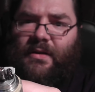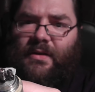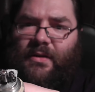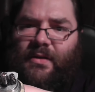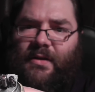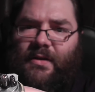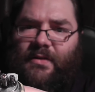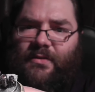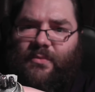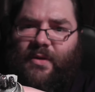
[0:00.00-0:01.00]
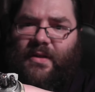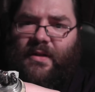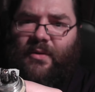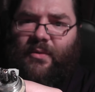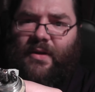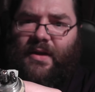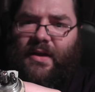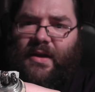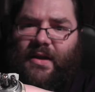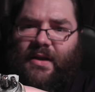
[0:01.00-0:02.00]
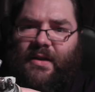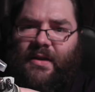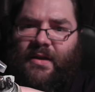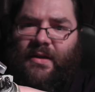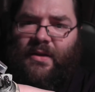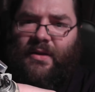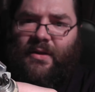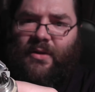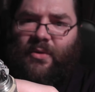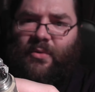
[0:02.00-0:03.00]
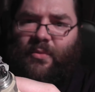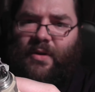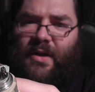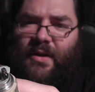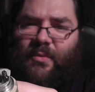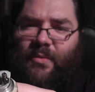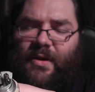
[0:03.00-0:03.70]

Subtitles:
Nice, wet that wick. Wet it.